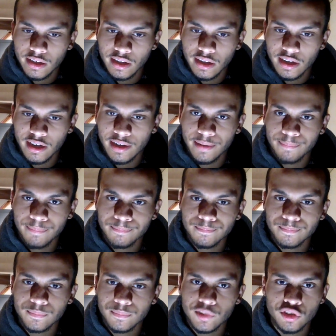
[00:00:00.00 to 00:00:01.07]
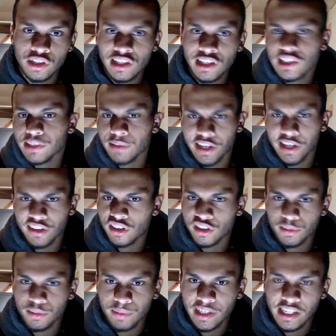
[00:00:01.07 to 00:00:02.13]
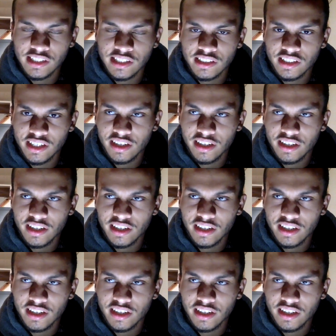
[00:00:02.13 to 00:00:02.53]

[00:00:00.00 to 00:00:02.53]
Do not leave hate on her page.